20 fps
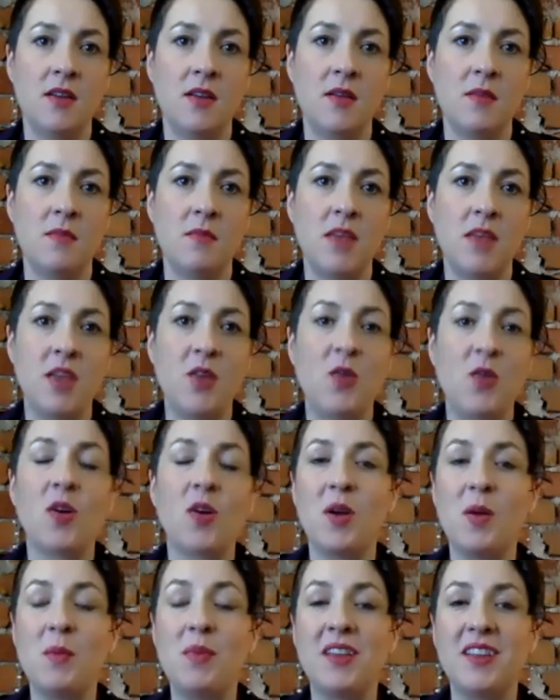May your
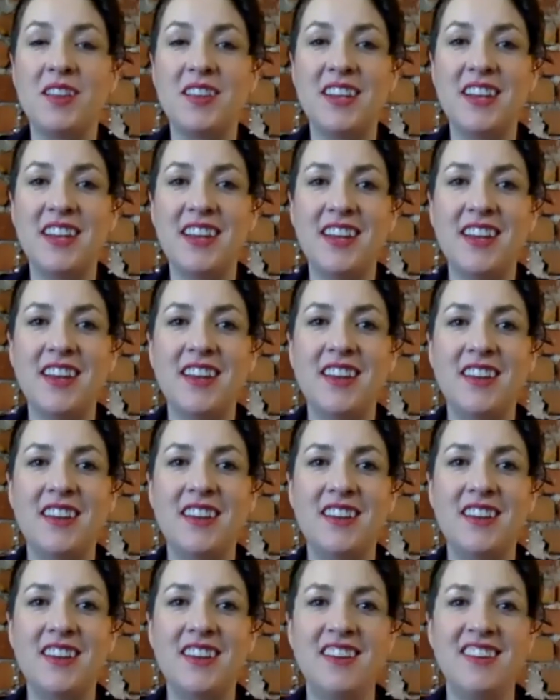ability
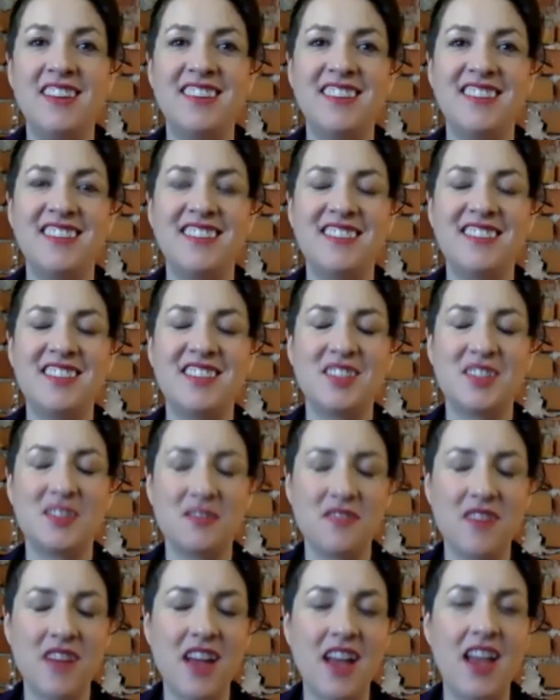to
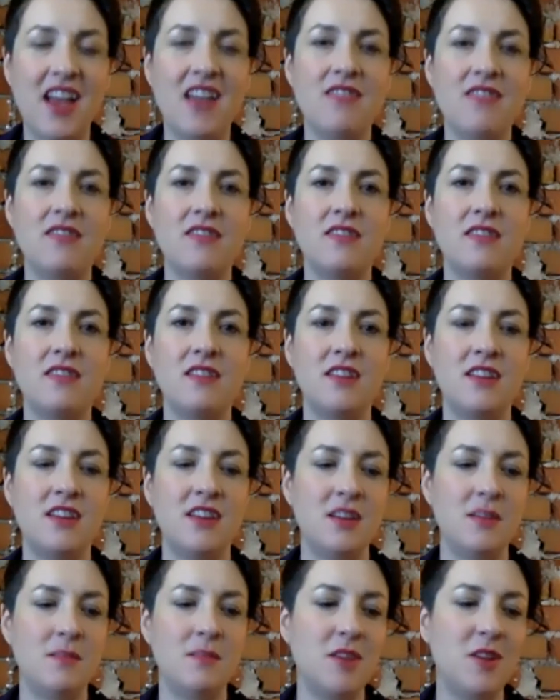survive,
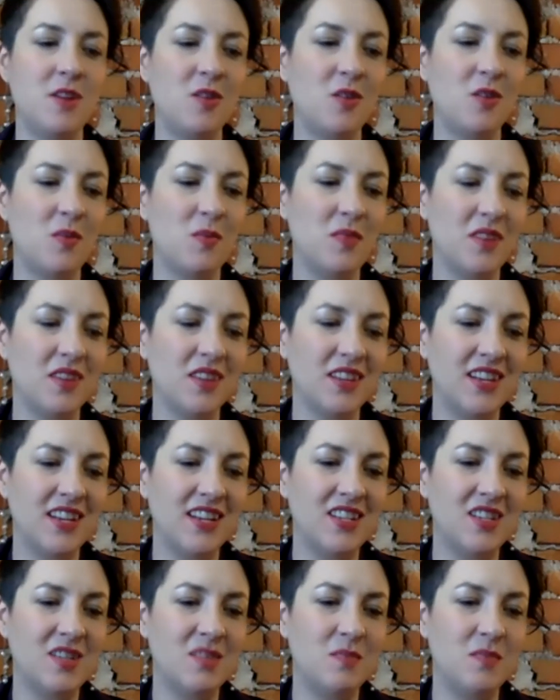may your ability
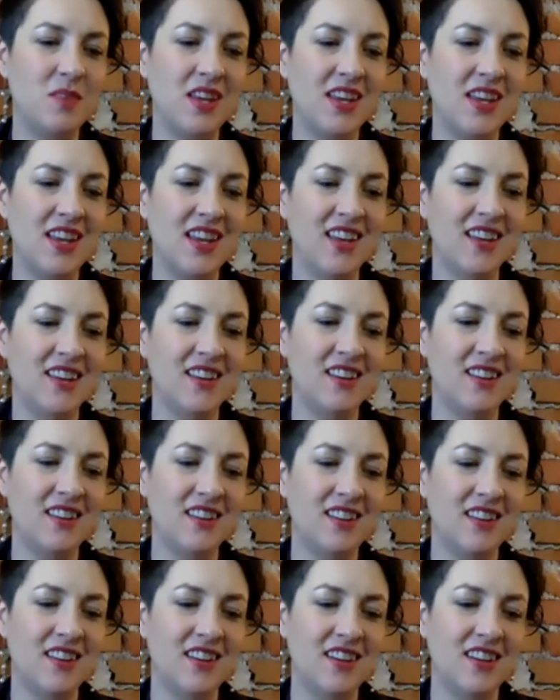to be
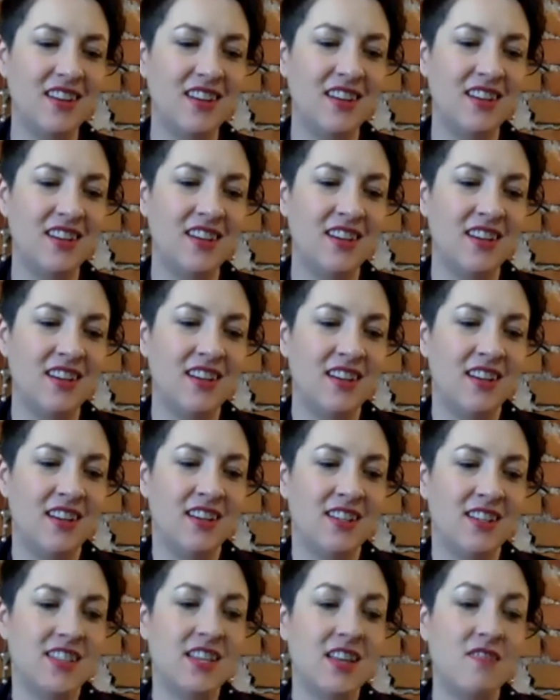
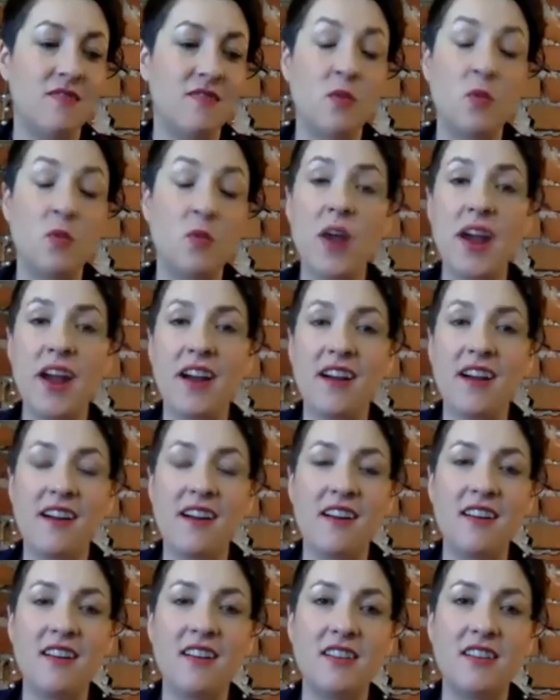self-aware,
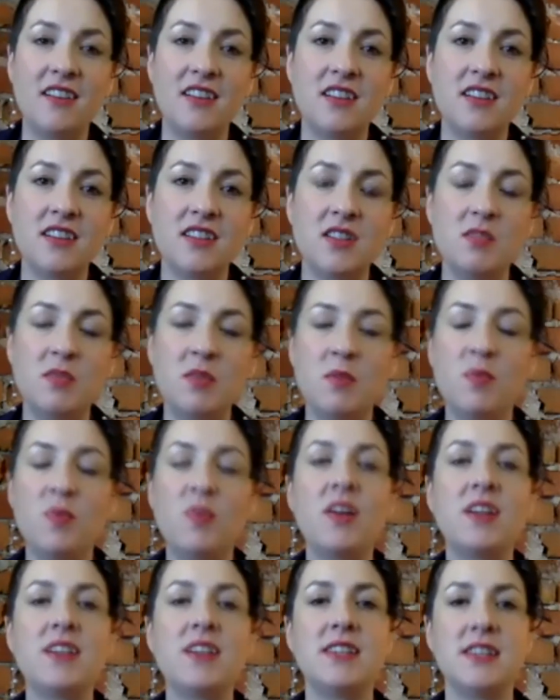to be
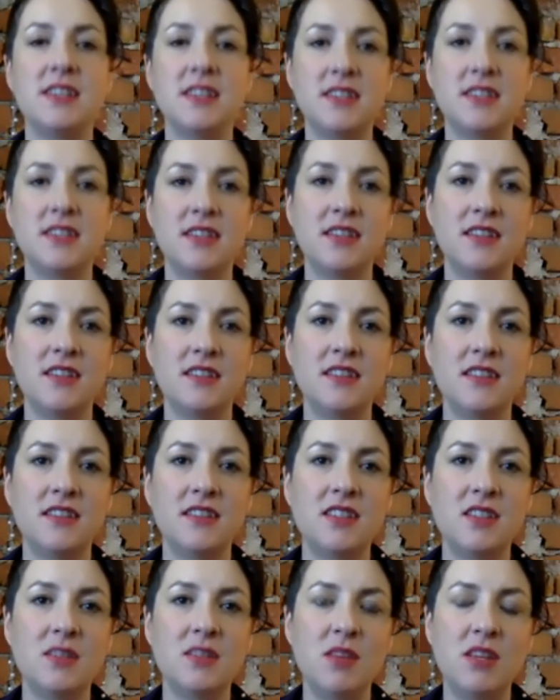present,
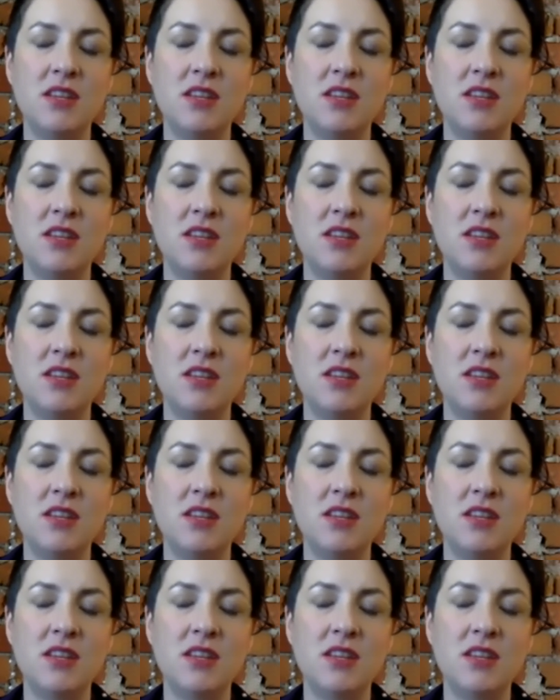to be in